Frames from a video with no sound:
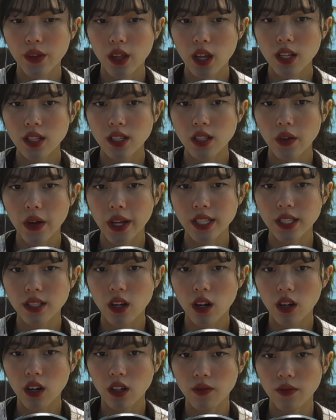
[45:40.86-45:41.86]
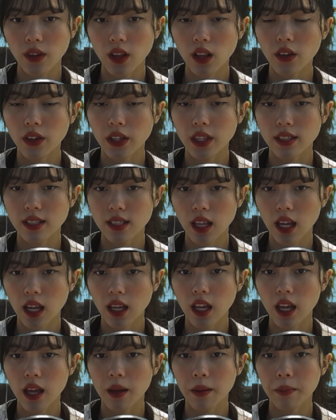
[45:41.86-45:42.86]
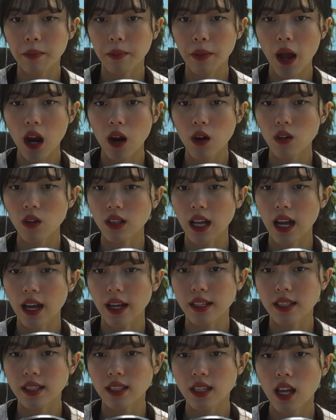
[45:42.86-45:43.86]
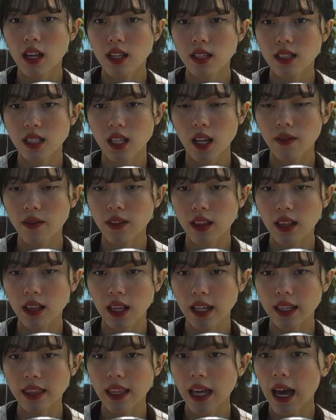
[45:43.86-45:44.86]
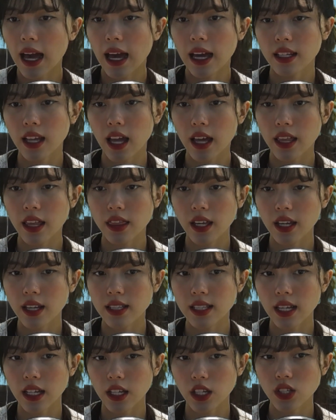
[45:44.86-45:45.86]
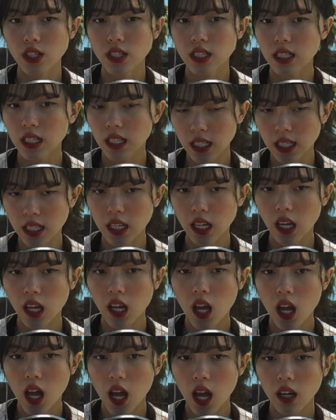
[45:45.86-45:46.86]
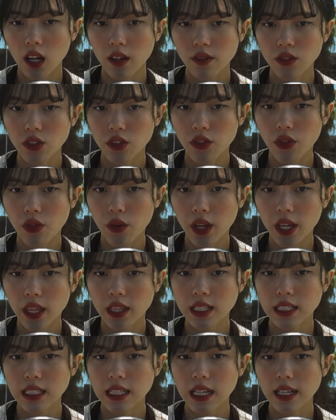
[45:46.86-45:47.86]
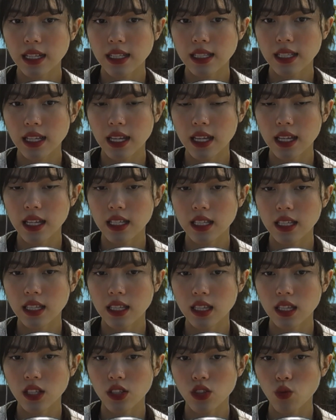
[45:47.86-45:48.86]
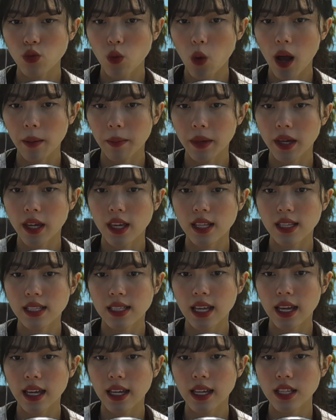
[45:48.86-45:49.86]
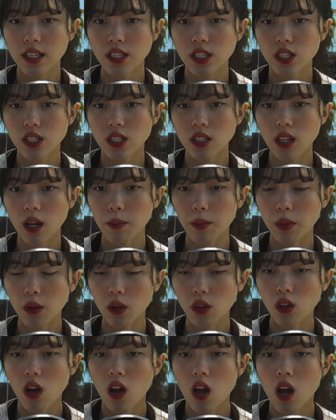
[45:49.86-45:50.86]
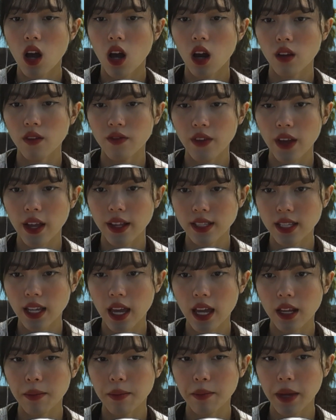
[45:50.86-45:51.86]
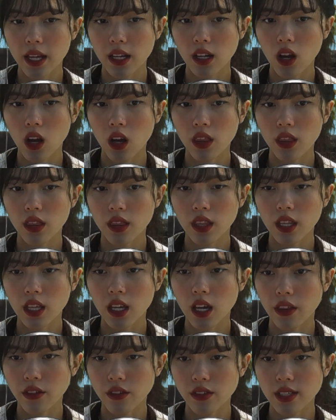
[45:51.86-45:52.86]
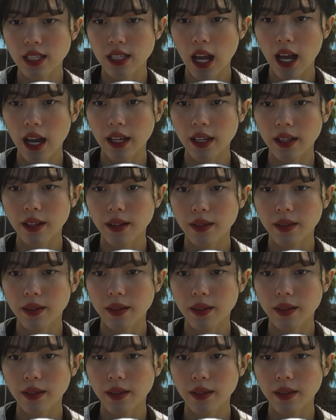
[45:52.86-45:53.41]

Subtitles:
So I started following the sun and power lines, stuff like that, things I could see. After 3 days in the swamp, he said he stumbled on a fence and a man on the other side.